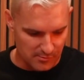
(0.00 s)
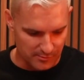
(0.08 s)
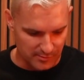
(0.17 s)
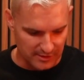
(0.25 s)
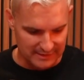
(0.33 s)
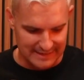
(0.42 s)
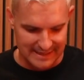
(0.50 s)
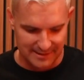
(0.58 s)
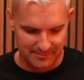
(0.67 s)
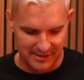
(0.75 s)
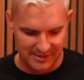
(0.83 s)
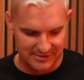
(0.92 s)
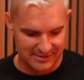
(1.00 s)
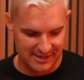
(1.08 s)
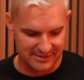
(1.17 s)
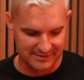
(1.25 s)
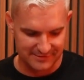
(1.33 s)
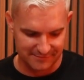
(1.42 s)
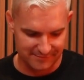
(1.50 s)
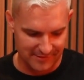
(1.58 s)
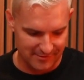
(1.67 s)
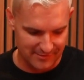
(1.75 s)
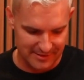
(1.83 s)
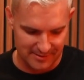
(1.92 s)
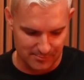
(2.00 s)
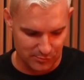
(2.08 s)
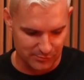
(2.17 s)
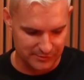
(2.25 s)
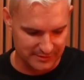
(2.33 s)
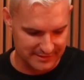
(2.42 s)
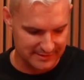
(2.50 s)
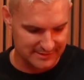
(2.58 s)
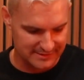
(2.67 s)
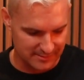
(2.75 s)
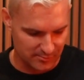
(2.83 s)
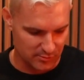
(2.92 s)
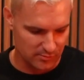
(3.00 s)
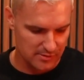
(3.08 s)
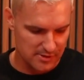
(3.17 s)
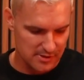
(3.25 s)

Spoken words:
We want a landing page that is very brutally simple.